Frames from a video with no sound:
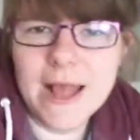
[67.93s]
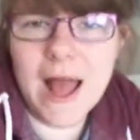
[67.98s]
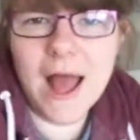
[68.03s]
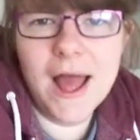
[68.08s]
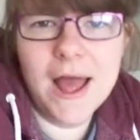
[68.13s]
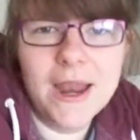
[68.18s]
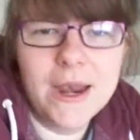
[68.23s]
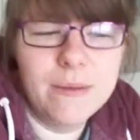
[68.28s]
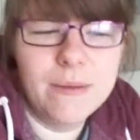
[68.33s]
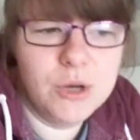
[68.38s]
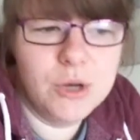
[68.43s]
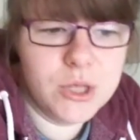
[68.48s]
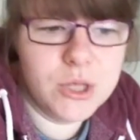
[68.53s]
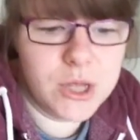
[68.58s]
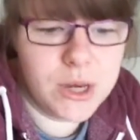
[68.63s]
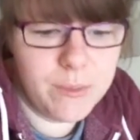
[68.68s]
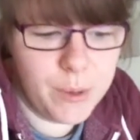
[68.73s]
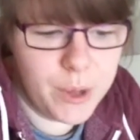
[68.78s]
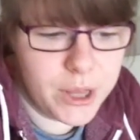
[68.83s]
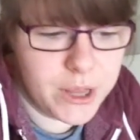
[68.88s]
and I'm just
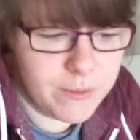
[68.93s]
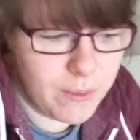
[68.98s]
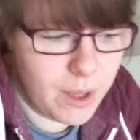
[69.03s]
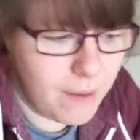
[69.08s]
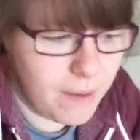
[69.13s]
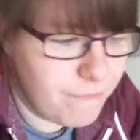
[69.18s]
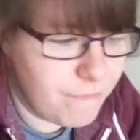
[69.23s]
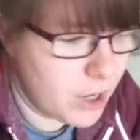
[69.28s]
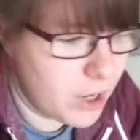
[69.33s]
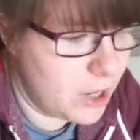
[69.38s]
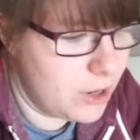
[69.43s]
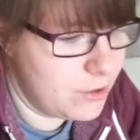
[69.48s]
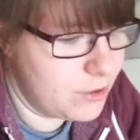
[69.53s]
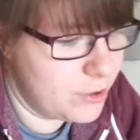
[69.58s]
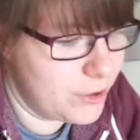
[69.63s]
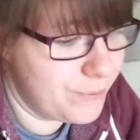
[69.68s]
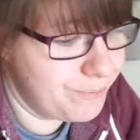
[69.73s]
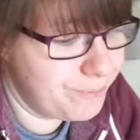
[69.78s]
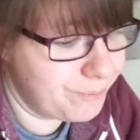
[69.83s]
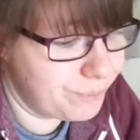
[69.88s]
going to put some comfy clothes
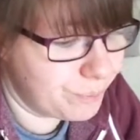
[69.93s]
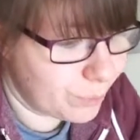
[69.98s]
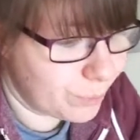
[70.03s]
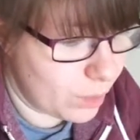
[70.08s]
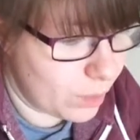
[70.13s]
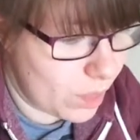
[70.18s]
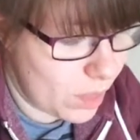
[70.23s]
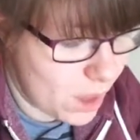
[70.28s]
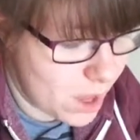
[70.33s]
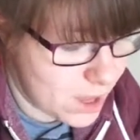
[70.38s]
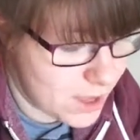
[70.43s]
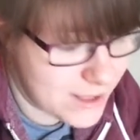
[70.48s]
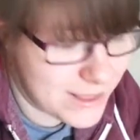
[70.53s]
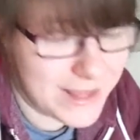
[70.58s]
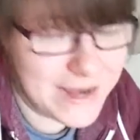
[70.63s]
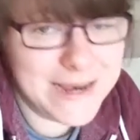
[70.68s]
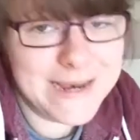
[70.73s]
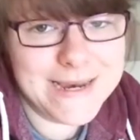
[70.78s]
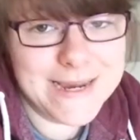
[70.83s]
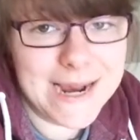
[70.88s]
on because
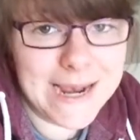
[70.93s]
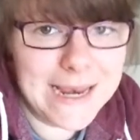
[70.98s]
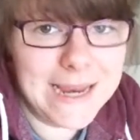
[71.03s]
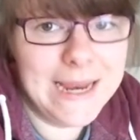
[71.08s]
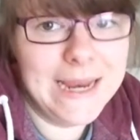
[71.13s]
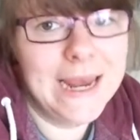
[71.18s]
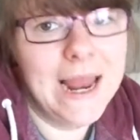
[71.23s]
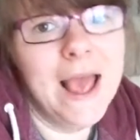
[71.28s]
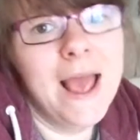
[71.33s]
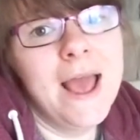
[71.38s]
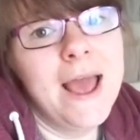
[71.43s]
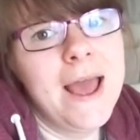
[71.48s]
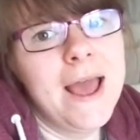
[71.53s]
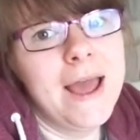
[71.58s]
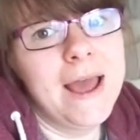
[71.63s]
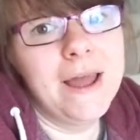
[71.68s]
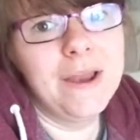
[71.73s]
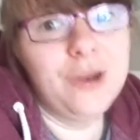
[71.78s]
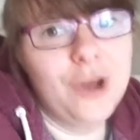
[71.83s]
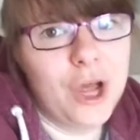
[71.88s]
I need to clean
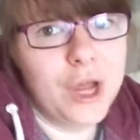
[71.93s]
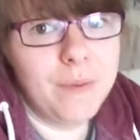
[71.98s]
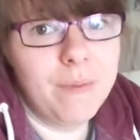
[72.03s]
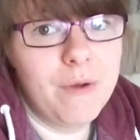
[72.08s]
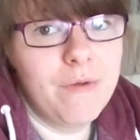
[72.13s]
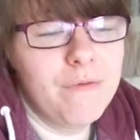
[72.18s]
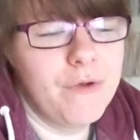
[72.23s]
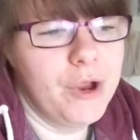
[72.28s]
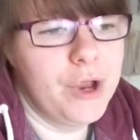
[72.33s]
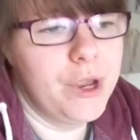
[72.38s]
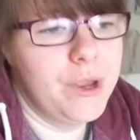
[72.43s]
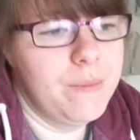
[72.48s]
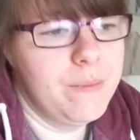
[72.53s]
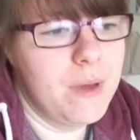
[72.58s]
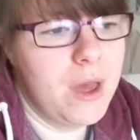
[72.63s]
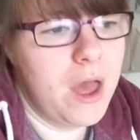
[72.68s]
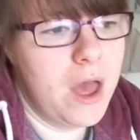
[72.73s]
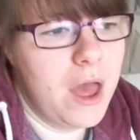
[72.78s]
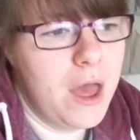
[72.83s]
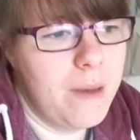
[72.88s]
and tidy my room.
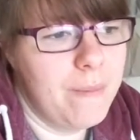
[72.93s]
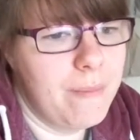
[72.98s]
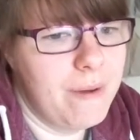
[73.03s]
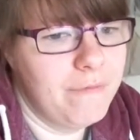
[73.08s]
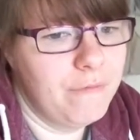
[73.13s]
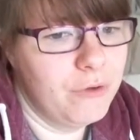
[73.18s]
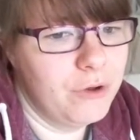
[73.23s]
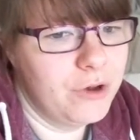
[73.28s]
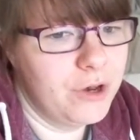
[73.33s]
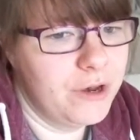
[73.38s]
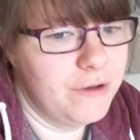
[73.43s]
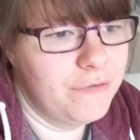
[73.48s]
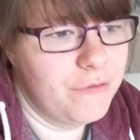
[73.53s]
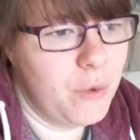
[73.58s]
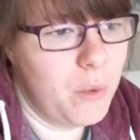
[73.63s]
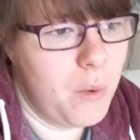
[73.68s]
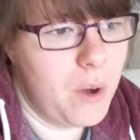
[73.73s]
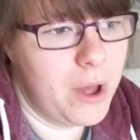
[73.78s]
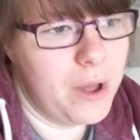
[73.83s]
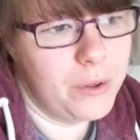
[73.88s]
I've not done it for
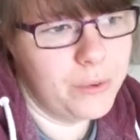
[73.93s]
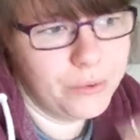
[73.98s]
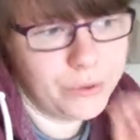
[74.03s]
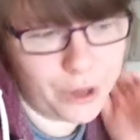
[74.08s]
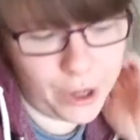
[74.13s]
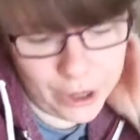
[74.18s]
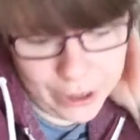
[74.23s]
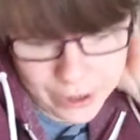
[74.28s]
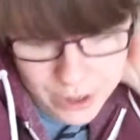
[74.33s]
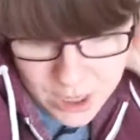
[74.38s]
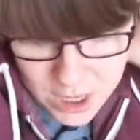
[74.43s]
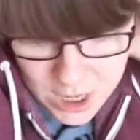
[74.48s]
a while, so